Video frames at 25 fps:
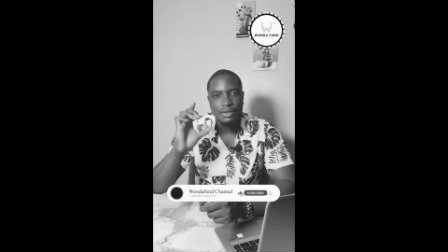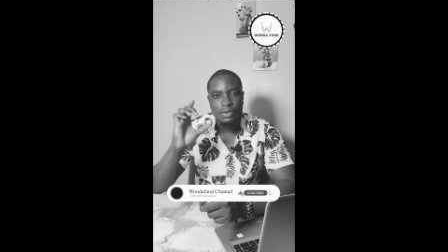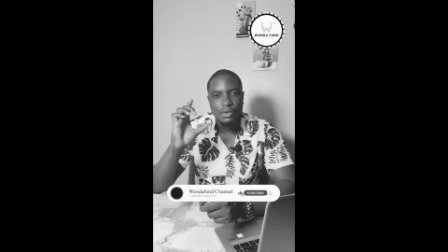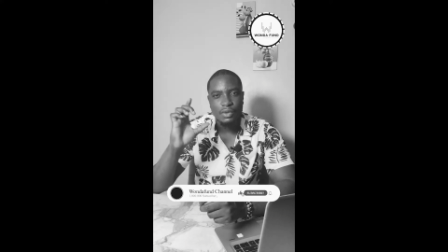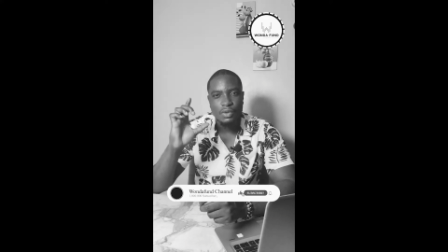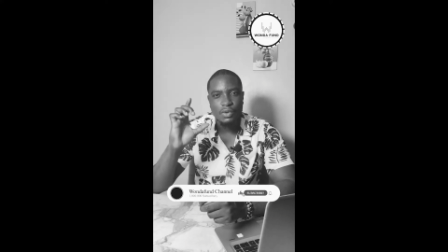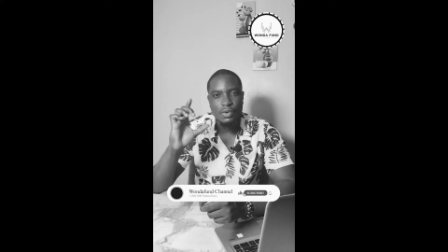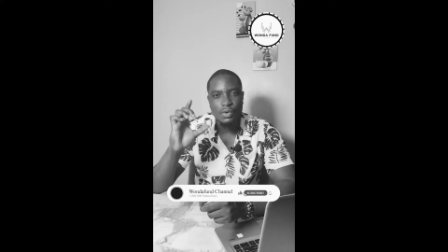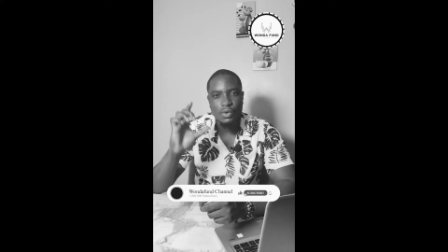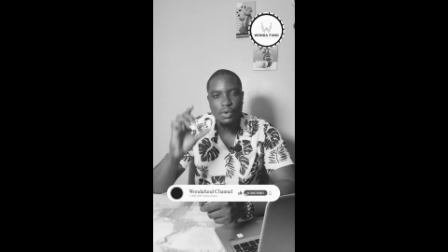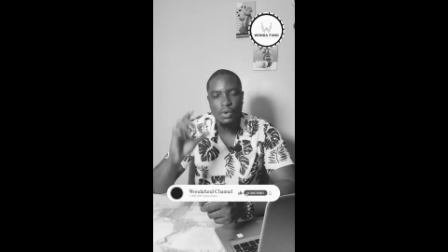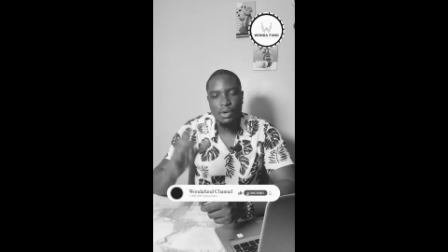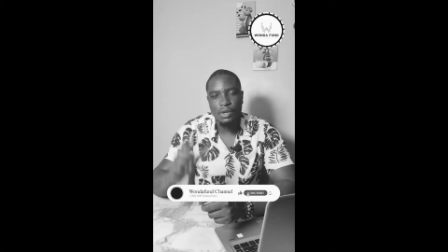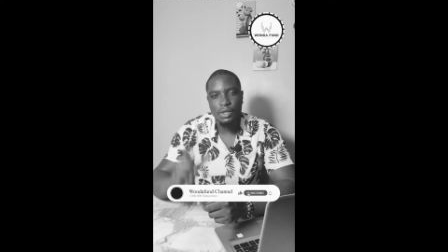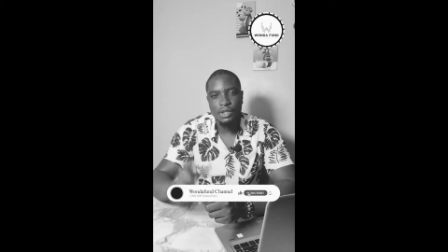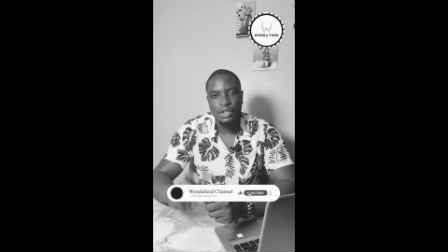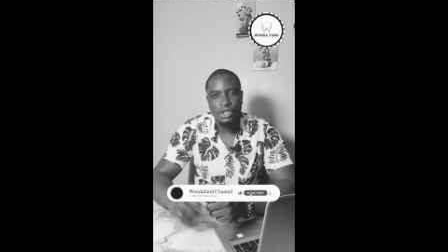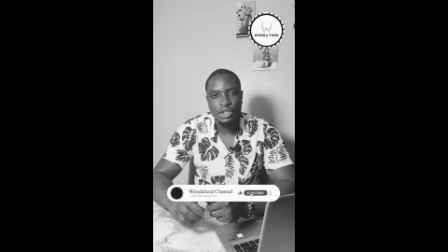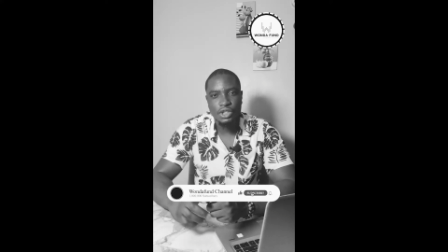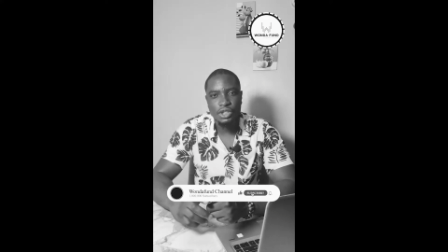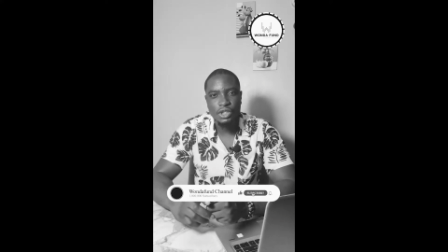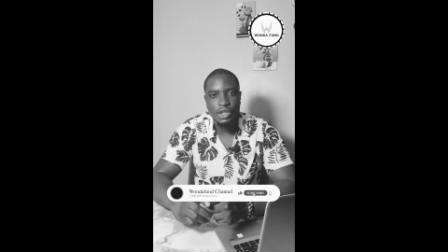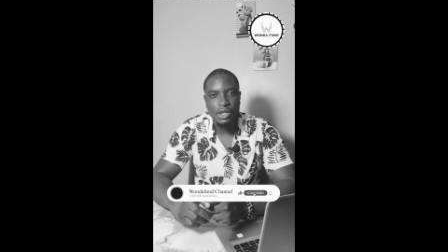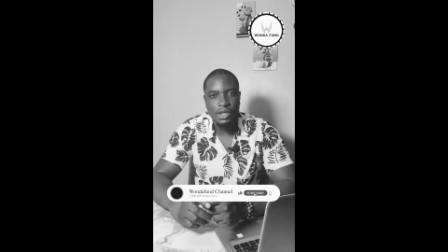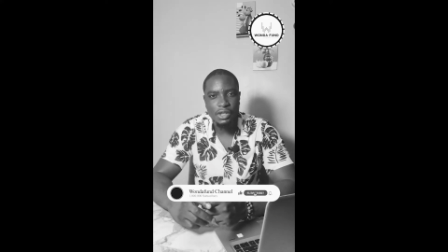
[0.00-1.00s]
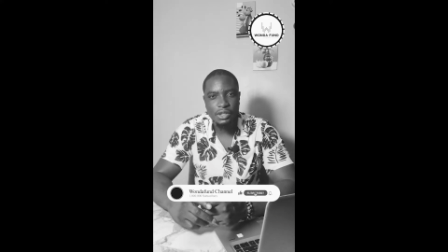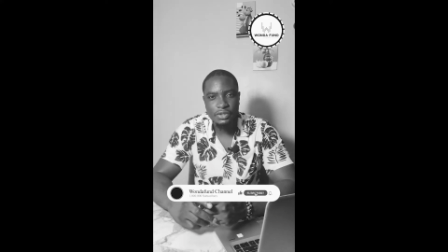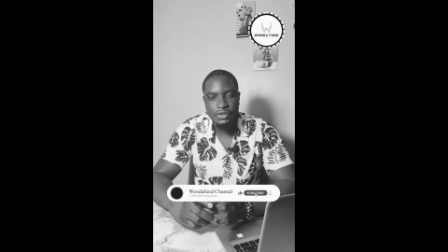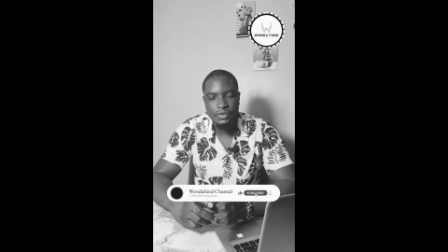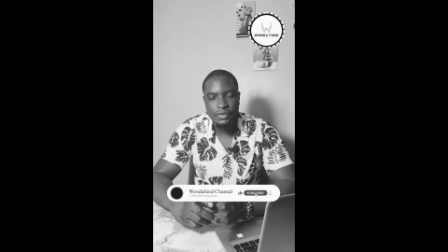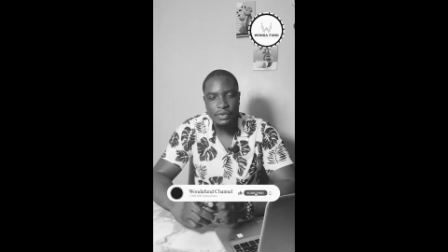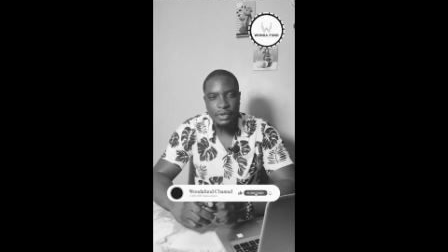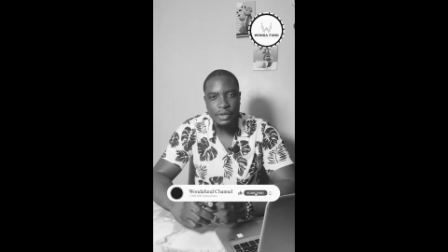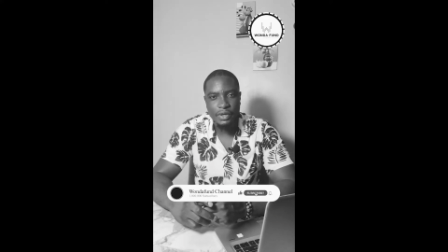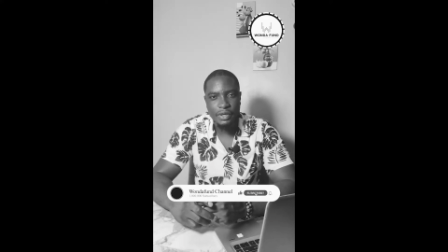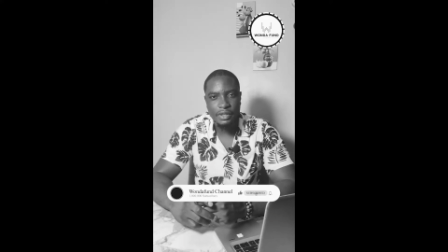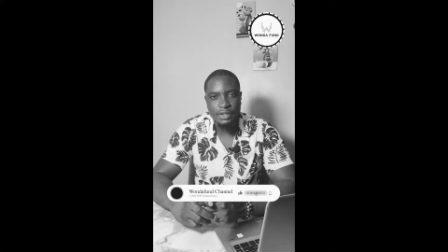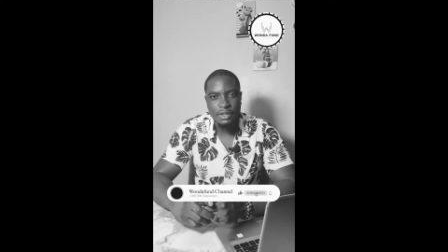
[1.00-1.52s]
KuCoin shares, for
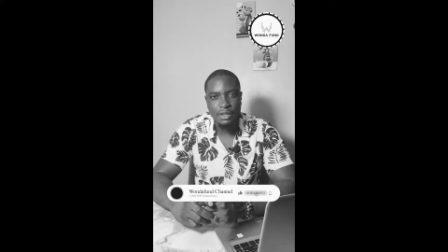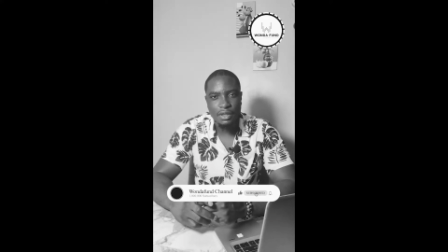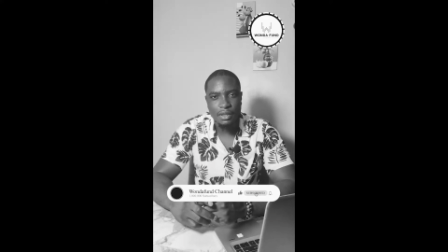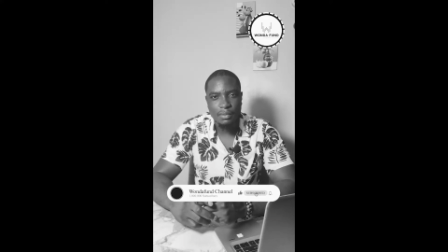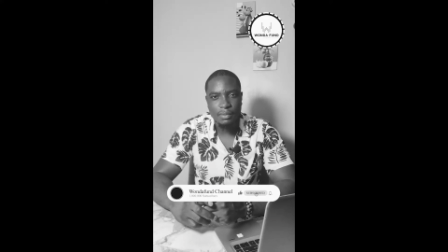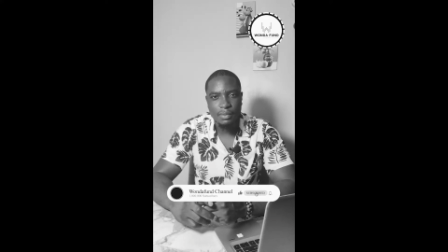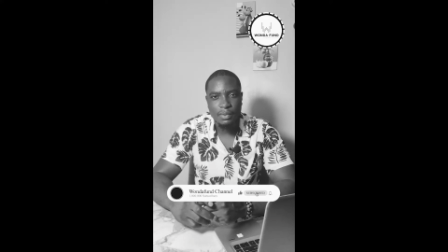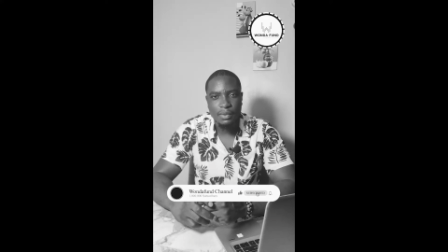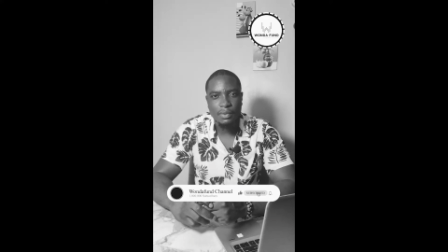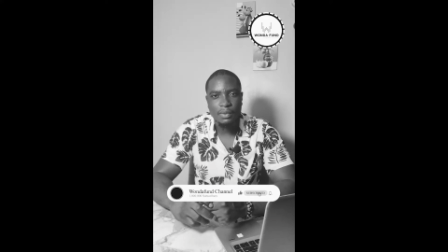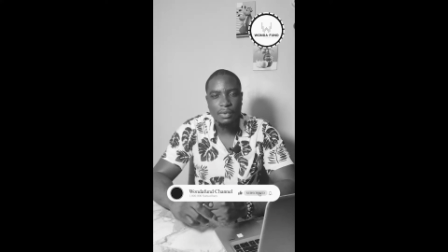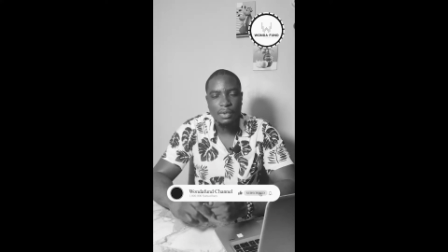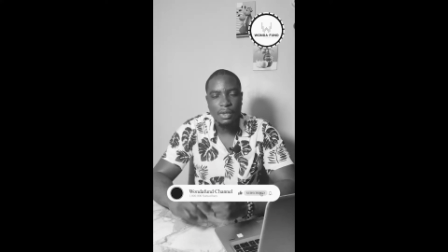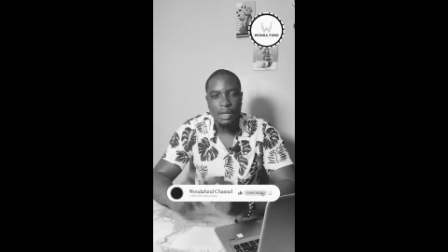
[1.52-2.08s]
example.